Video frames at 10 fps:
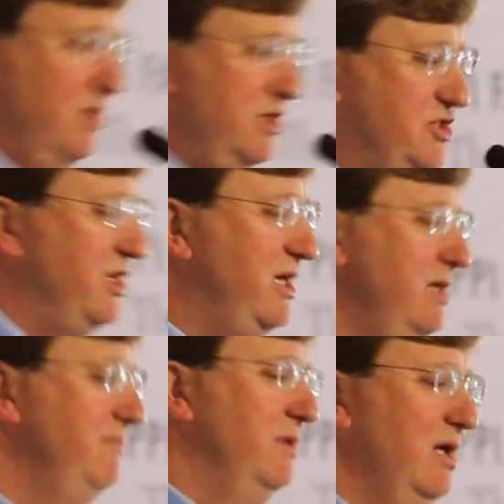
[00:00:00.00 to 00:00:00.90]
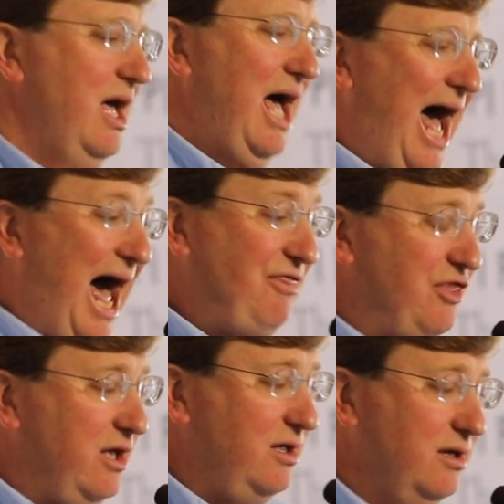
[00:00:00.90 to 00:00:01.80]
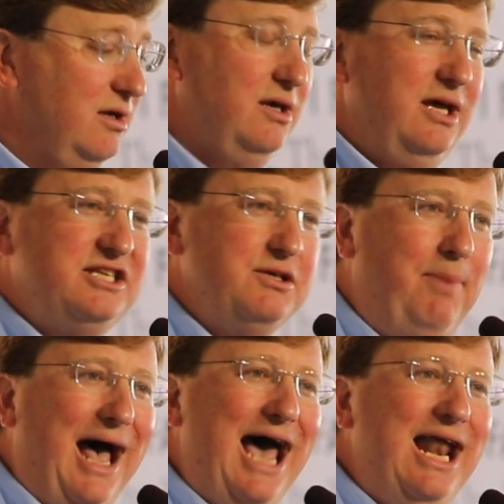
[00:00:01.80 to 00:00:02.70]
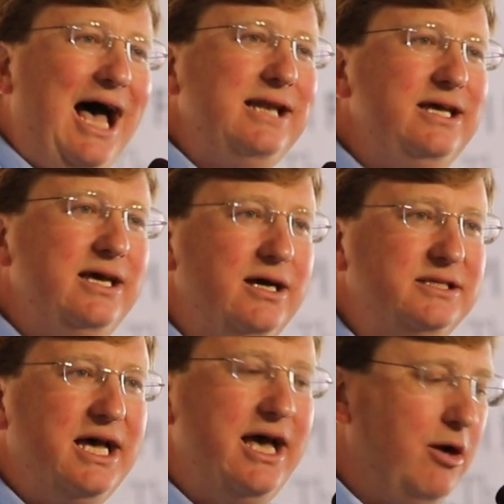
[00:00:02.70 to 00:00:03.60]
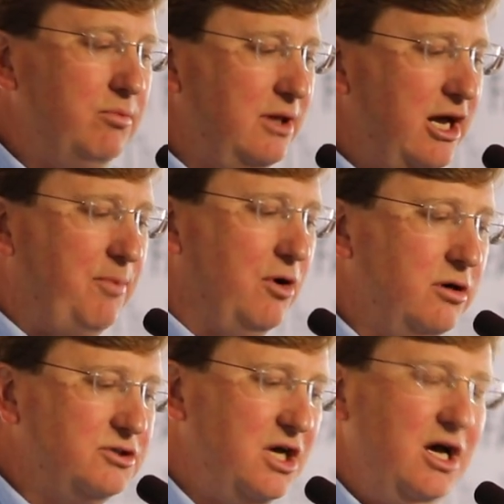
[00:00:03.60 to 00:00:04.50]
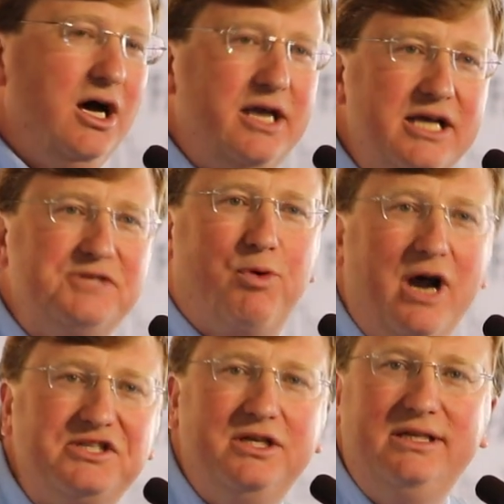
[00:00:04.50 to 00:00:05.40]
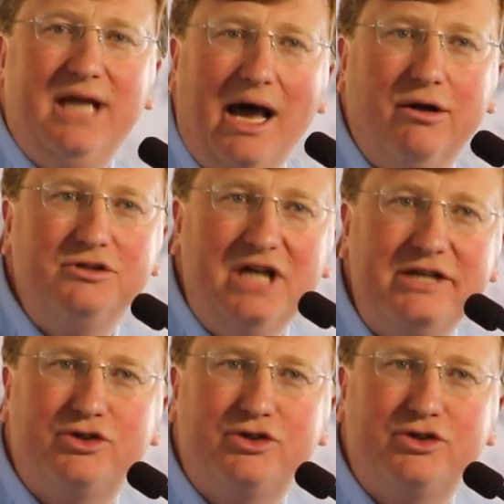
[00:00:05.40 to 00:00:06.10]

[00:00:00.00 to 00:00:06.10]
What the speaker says: You see, I think it's a bad idea to help liberals against President Donald J.